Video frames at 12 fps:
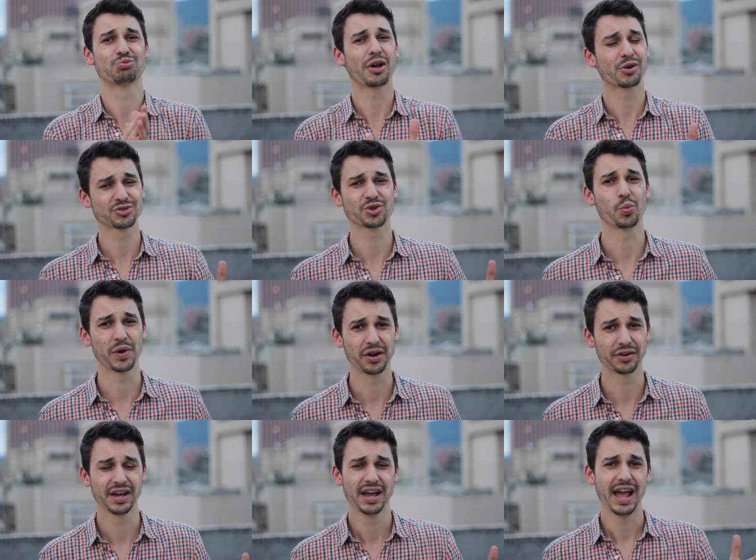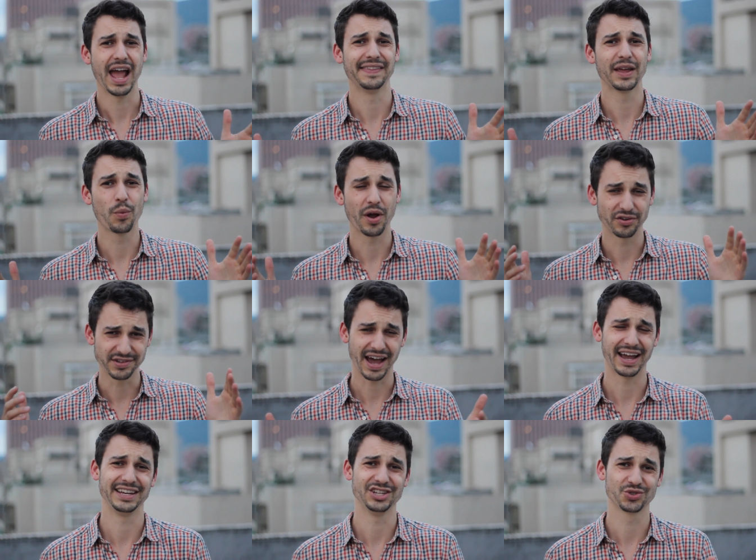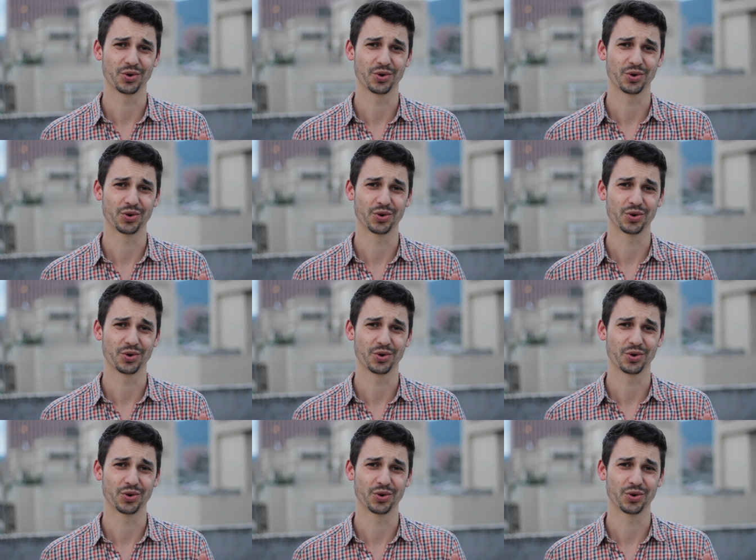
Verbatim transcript: runners are weird and they wear tiny